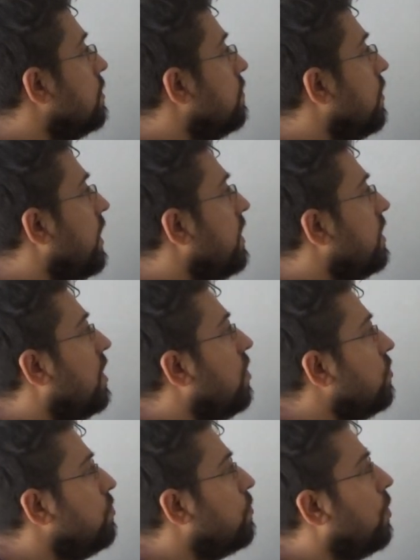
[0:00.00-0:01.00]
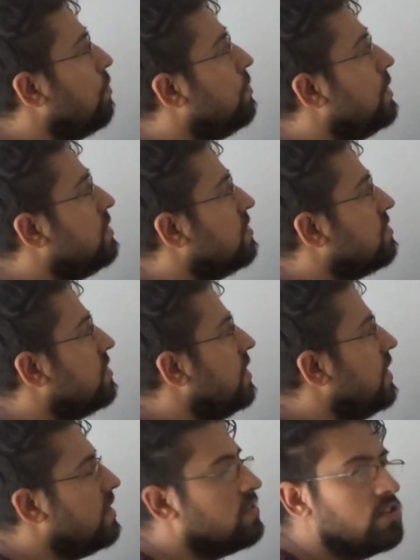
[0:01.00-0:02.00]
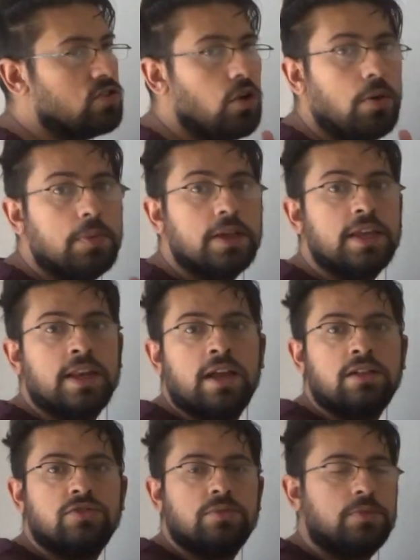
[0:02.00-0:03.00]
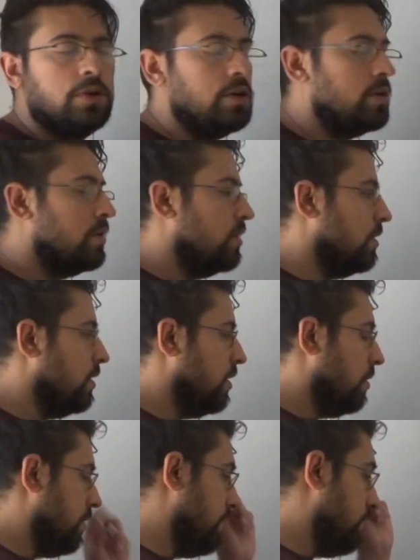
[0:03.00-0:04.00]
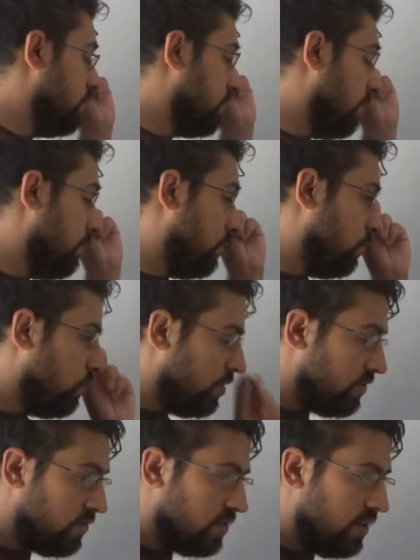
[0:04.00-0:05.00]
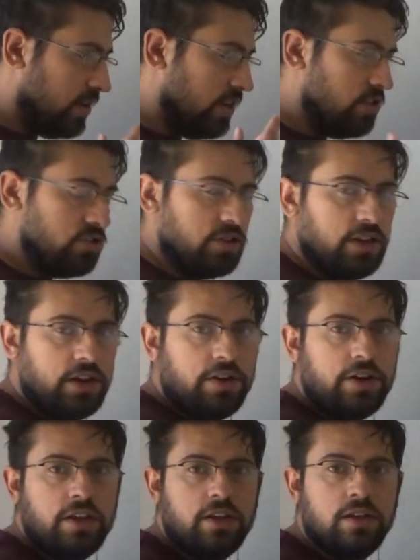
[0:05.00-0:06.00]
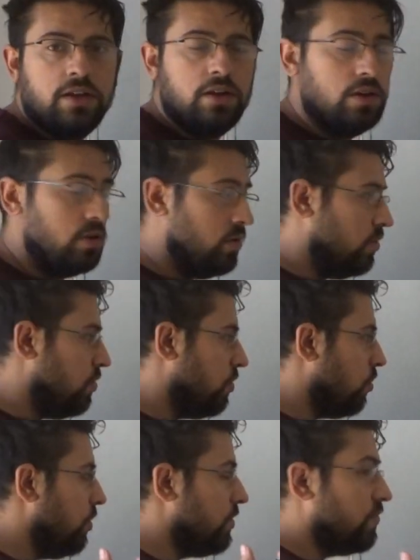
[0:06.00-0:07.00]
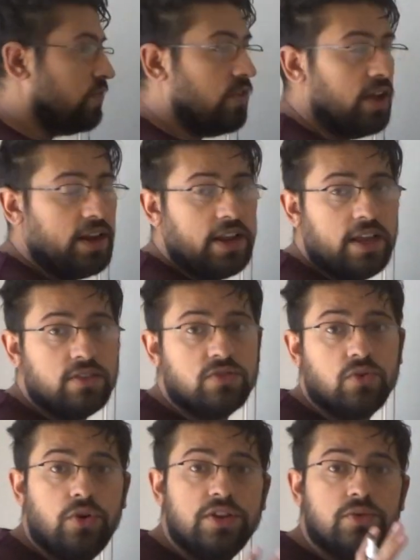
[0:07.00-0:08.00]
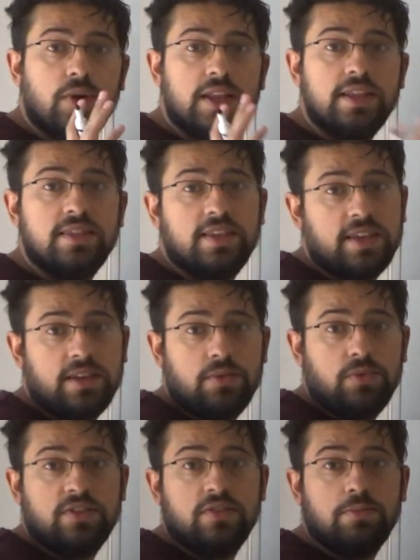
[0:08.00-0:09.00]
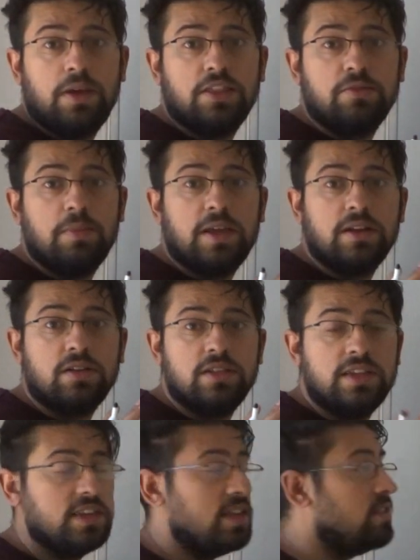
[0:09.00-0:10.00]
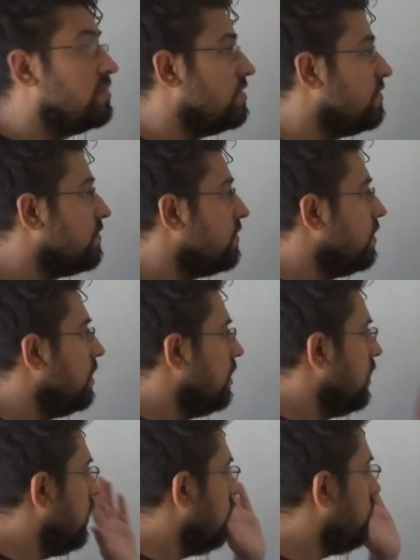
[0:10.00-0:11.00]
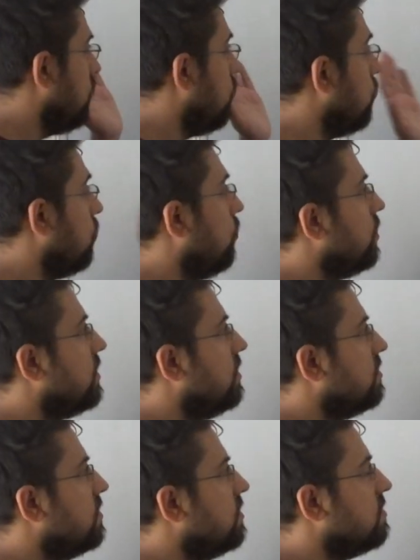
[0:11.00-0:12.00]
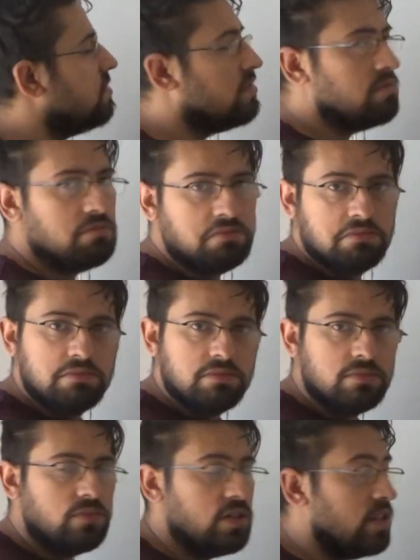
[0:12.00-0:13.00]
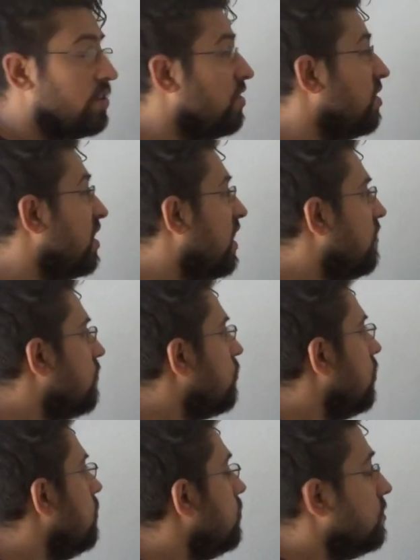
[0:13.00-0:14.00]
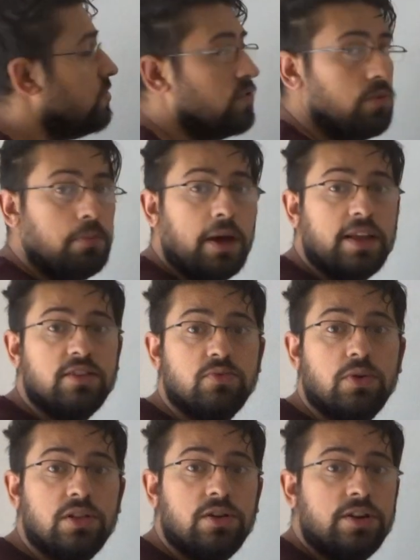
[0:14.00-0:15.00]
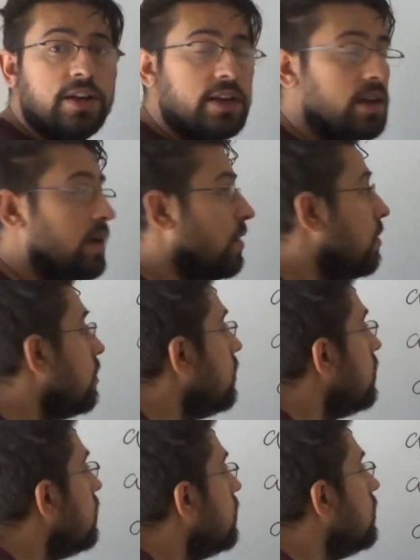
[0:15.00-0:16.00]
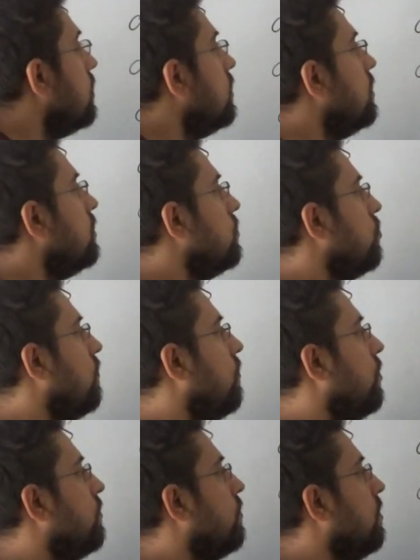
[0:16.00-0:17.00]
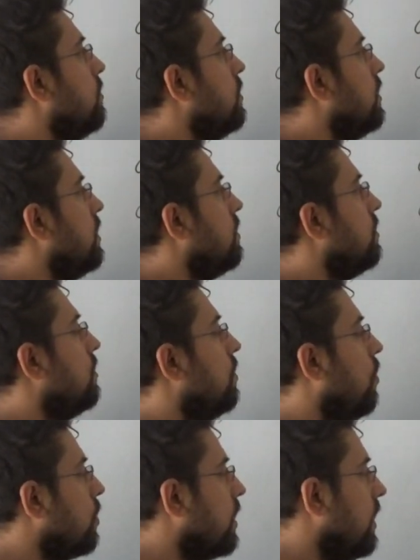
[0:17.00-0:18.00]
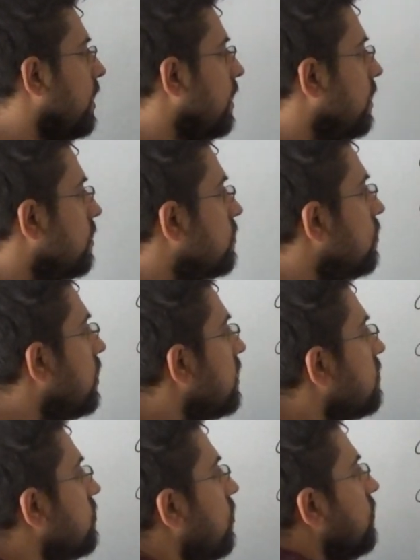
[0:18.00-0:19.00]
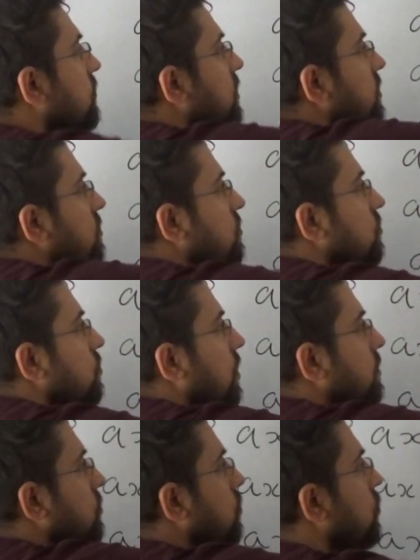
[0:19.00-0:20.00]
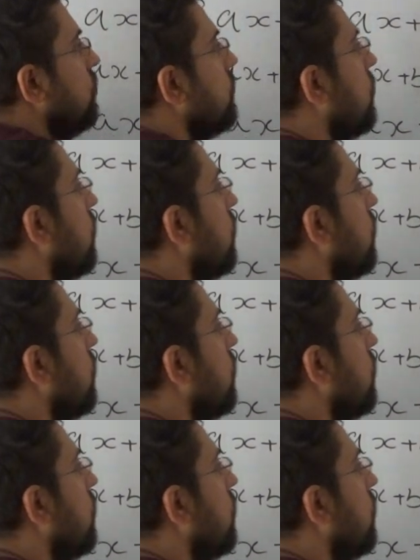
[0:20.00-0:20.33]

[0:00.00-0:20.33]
Right now, you probably just think it's a topic in algebra. But if you're someone who wants to study engineering, or go into finance, or go into anything which is mathematically intensive, if you don't know what this is, well then you're going to have trouble. So might well learn it now to avoid trouble later. Okay, so let's solve these two. I'm sure you've